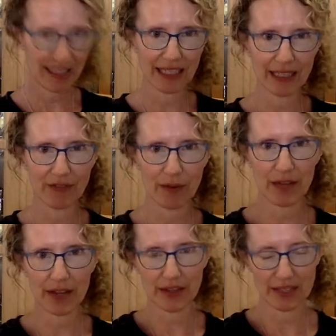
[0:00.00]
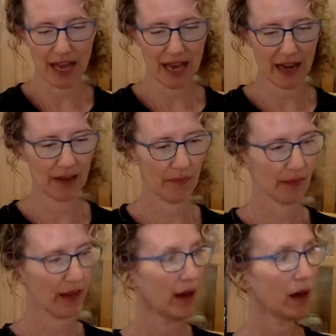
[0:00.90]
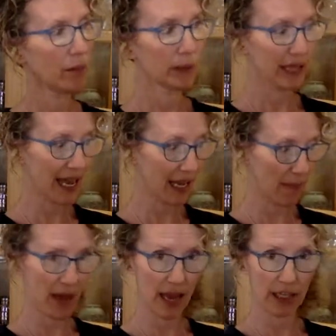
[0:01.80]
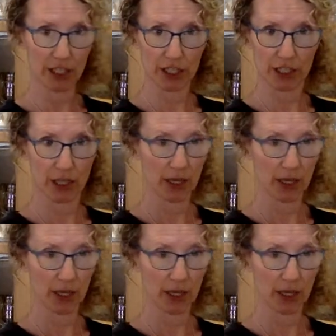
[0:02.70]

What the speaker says: see from the other side. Blank page,